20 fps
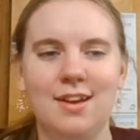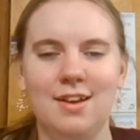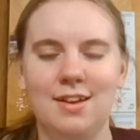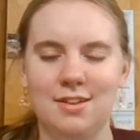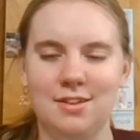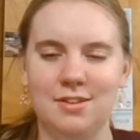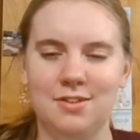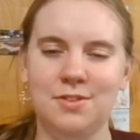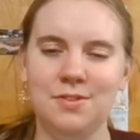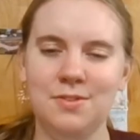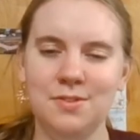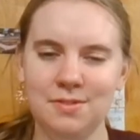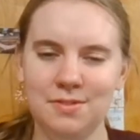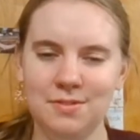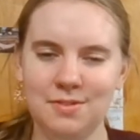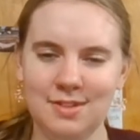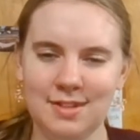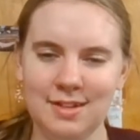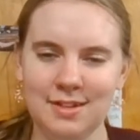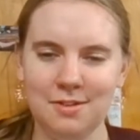2
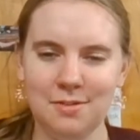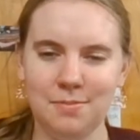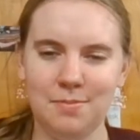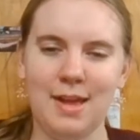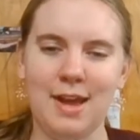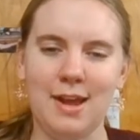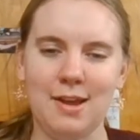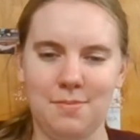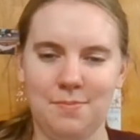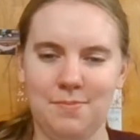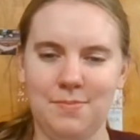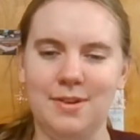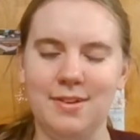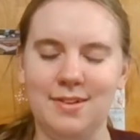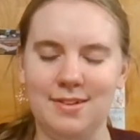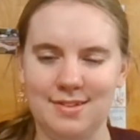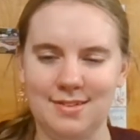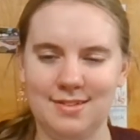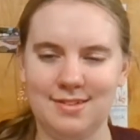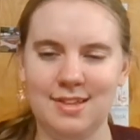little
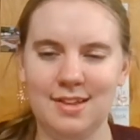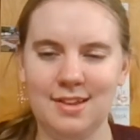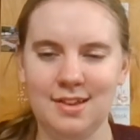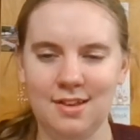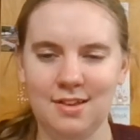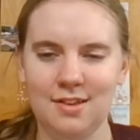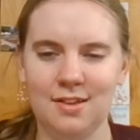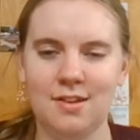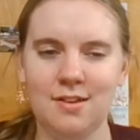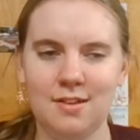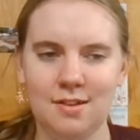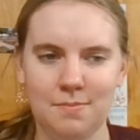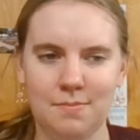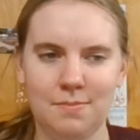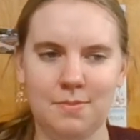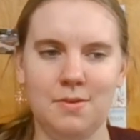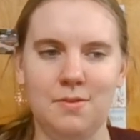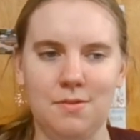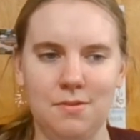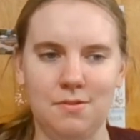blackbirds sitting on a
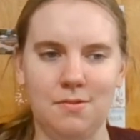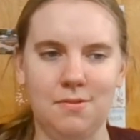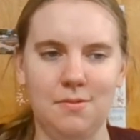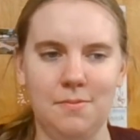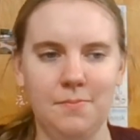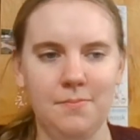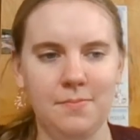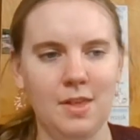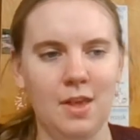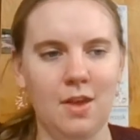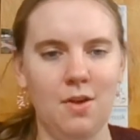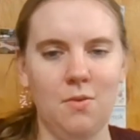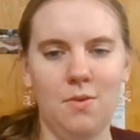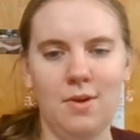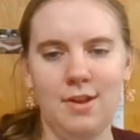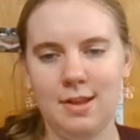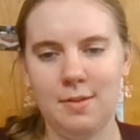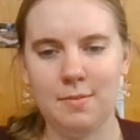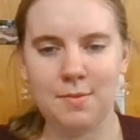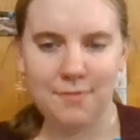pole.
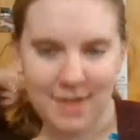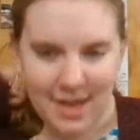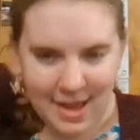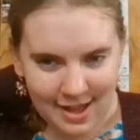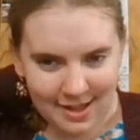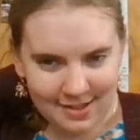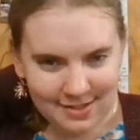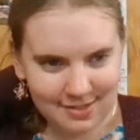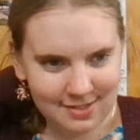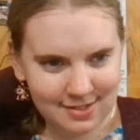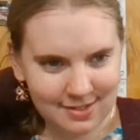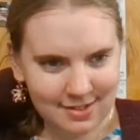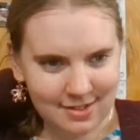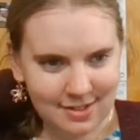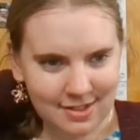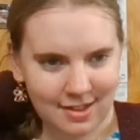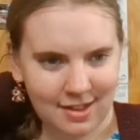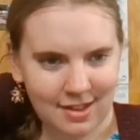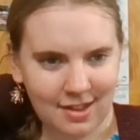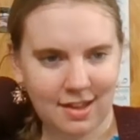One named Fast.
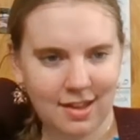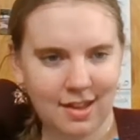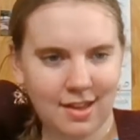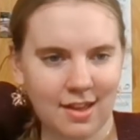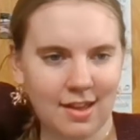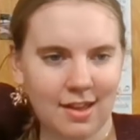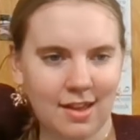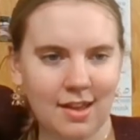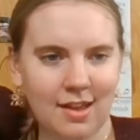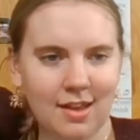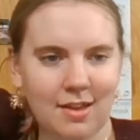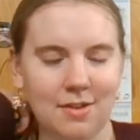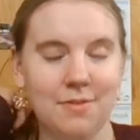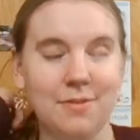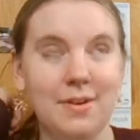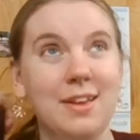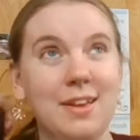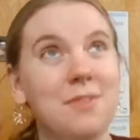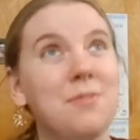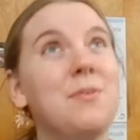
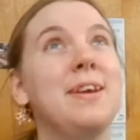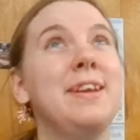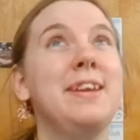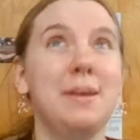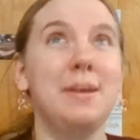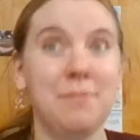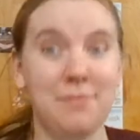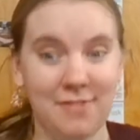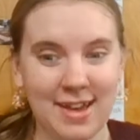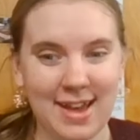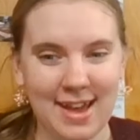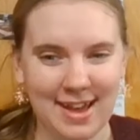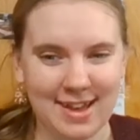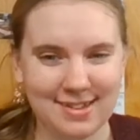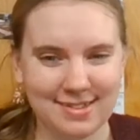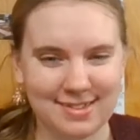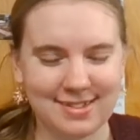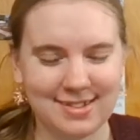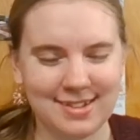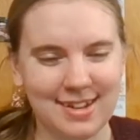One named
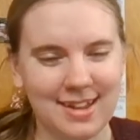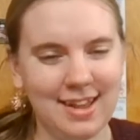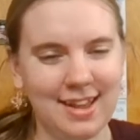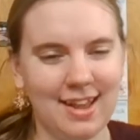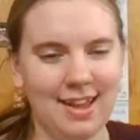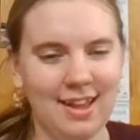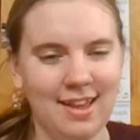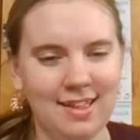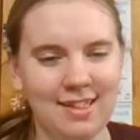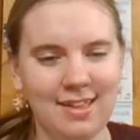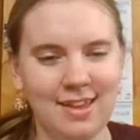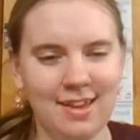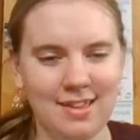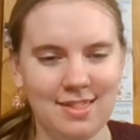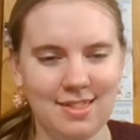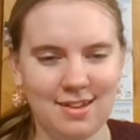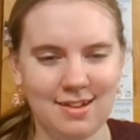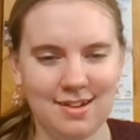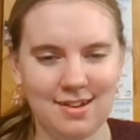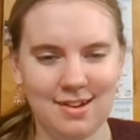Fast, and the
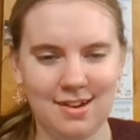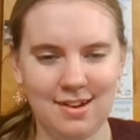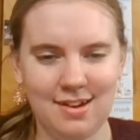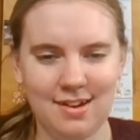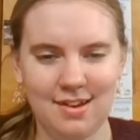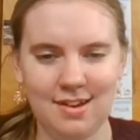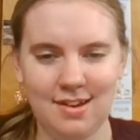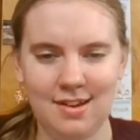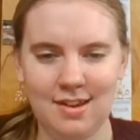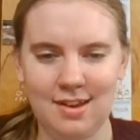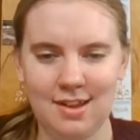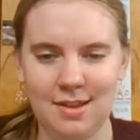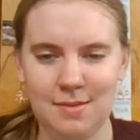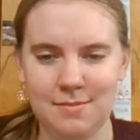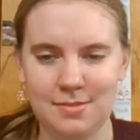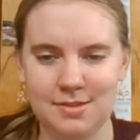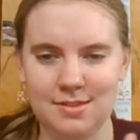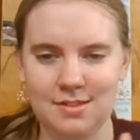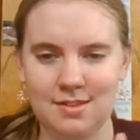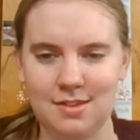other named
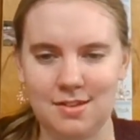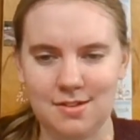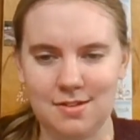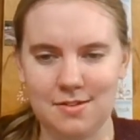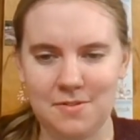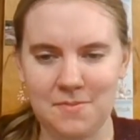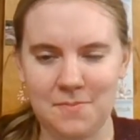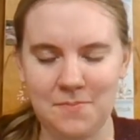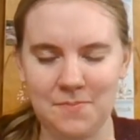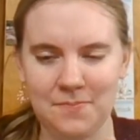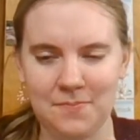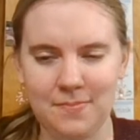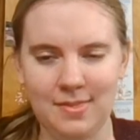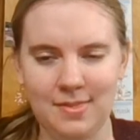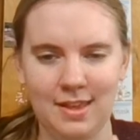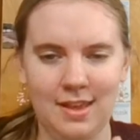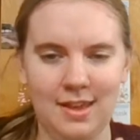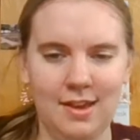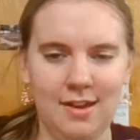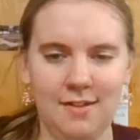Slow.
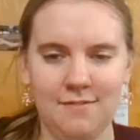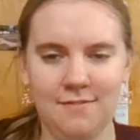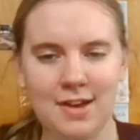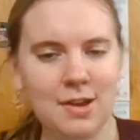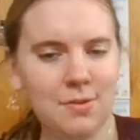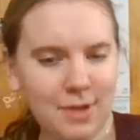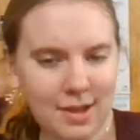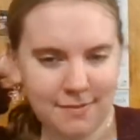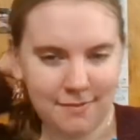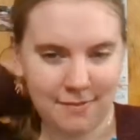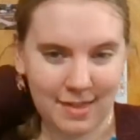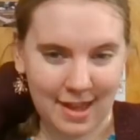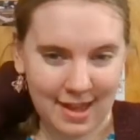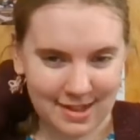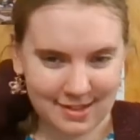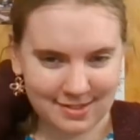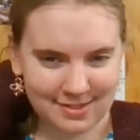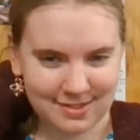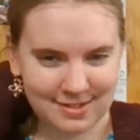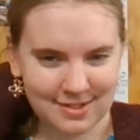Fly away
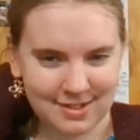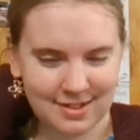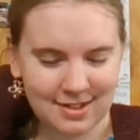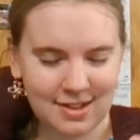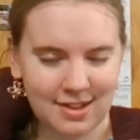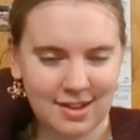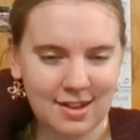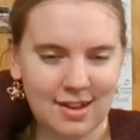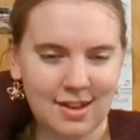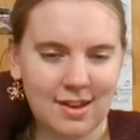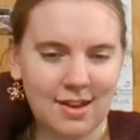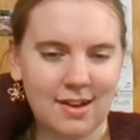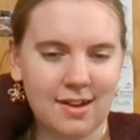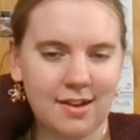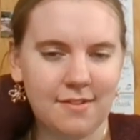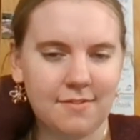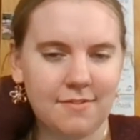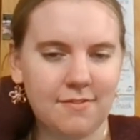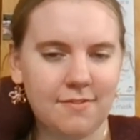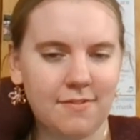fast.
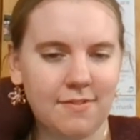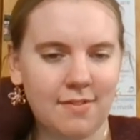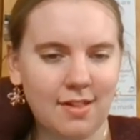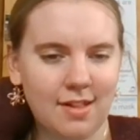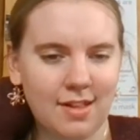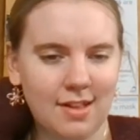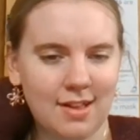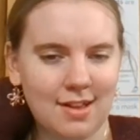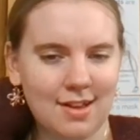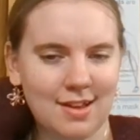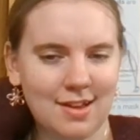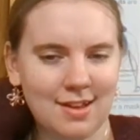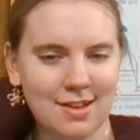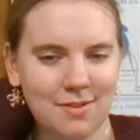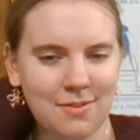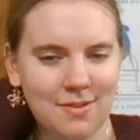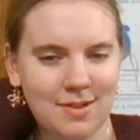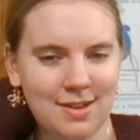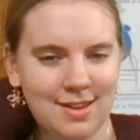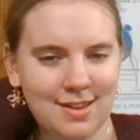Fly
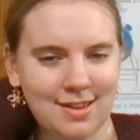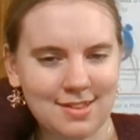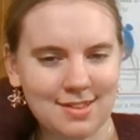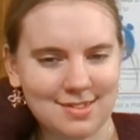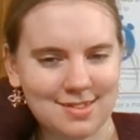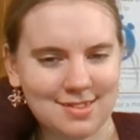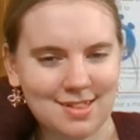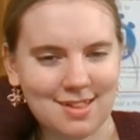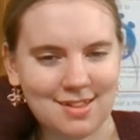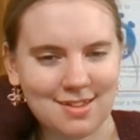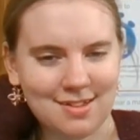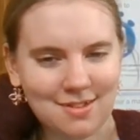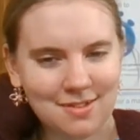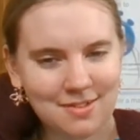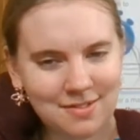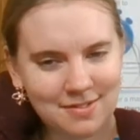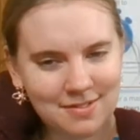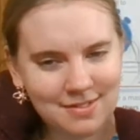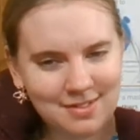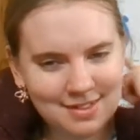away slow.
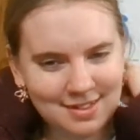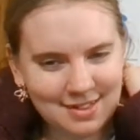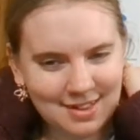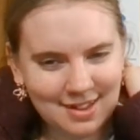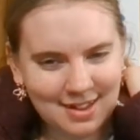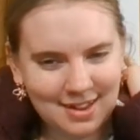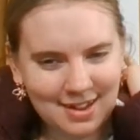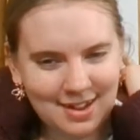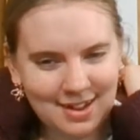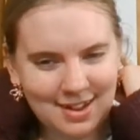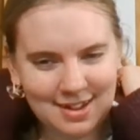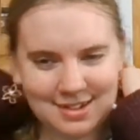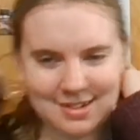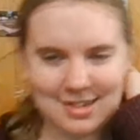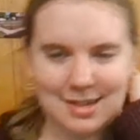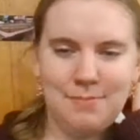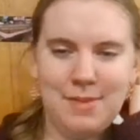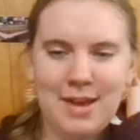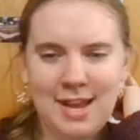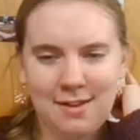
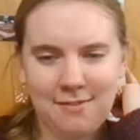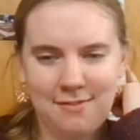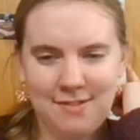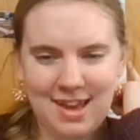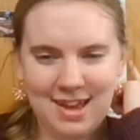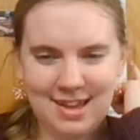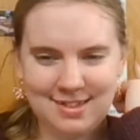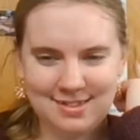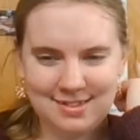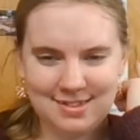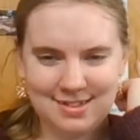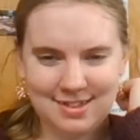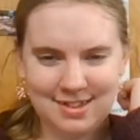Come back fast.